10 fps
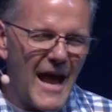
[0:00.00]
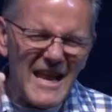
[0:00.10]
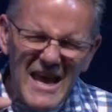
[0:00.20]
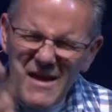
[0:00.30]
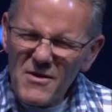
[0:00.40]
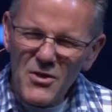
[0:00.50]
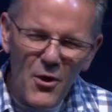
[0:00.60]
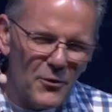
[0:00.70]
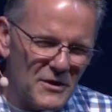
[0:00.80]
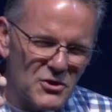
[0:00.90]
And even
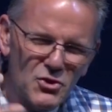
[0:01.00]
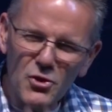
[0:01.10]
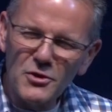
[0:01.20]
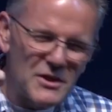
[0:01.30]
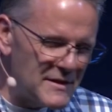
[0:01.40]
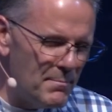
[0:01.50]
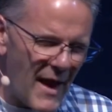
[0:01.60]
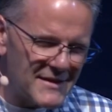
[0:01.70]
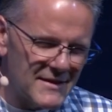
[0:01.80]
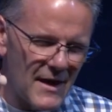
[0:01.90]
though this church is
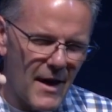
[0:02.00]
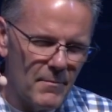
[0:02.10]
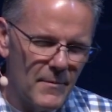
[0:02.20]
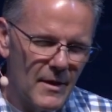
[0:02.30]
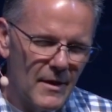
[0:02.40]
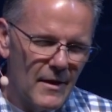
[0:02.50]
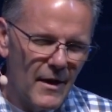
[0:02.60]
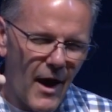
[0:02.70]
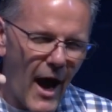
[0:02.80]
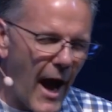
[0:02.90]
messed up,
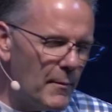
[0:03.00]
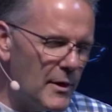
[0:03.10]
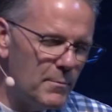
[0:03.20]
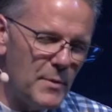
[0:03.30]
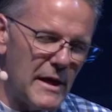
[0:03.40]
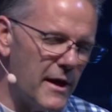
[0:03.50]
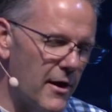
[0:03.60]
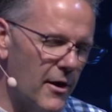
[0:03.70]
I'm going to be